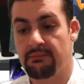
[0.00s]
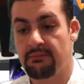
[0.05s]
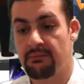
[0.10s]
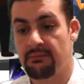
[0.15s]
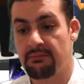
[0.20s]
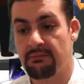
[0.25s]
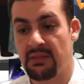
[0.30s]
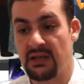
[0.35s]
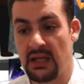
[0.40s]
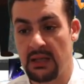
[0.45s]

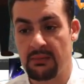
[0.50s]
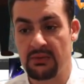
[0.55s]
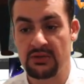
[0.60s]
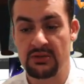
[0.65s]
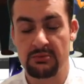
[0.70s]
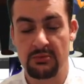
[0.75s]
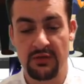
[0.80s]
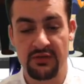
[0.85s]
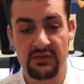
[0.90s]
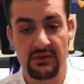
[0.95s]
been able to
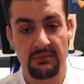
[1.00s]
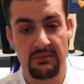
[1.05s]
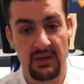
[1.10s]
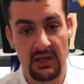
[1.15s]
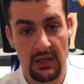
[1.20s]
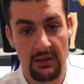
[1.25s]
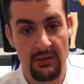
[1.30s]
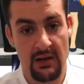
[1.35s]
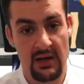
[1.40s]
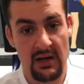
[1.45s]
move some money
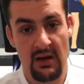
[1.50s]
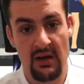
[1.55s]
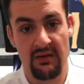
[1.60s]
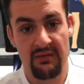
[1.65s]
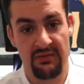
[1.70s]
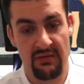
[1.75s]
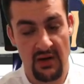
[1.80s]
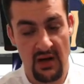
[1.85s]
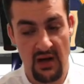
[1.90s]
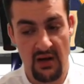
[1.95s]
around now. I have
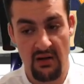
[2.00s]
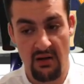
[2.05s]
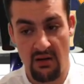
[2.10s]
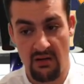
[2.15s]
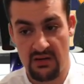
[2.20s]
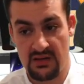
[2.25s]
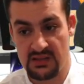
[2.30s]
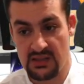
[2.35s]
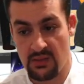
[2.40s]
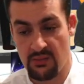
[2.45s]
$300.
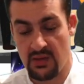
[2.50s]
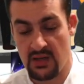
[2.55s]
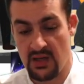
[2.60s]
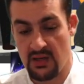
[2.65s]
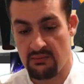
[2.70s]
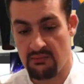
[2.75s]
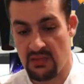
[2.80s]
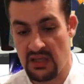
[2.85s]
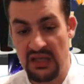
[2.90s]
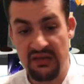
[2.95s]
I want to
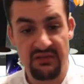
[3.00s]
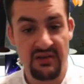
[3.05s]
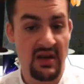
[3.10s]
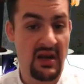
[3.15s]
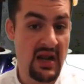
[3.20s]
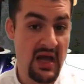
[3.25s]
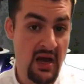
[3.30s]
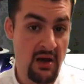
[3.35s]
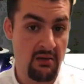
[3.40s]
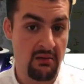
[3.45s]
even it
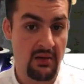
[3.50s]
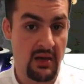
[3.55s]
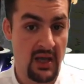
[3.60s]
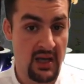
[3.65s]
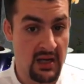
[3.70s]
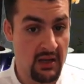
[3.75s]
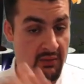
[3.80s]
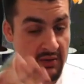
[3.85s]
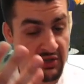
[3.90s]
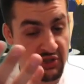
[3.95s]
out, and I
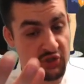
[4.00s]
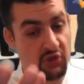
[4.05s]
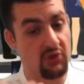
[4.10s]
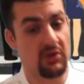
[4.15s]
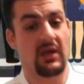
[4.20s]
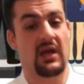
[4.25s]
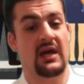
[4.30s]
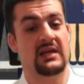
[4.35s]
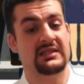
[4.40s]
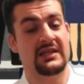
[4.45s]
want to show you
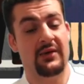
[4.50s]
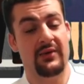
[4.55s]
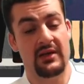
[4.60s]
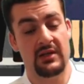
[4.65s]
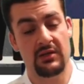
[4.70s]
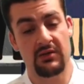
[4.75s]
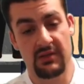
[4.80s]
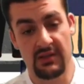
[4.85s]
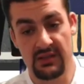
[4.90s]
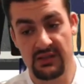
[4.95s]
guys how I do
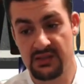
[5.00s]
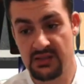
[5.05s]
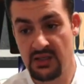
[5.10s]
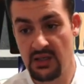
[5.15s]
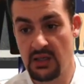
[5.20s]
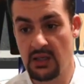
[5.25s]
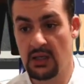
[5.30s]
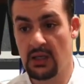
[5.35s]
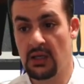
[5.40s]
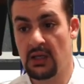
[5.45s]
this.
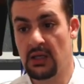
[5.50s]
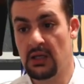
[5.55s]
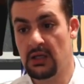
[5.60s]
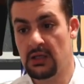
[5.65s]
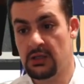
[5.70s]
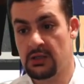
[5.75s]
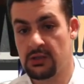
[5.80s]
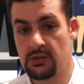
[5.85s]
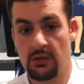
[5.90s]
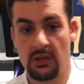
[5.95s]

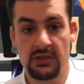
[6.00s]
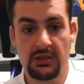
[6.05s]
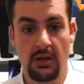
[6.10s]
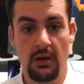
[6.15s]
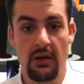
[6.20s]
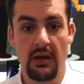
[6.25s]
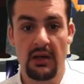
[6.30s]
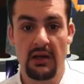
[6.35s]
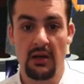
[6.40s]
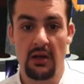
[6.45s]
So let's go ahead
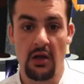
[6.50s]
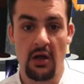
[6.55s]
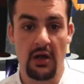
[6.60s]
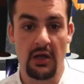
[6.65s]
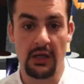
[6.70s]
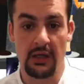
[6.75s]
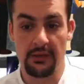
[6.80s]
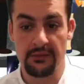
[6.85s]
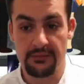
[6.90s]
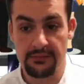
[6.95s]
and log in.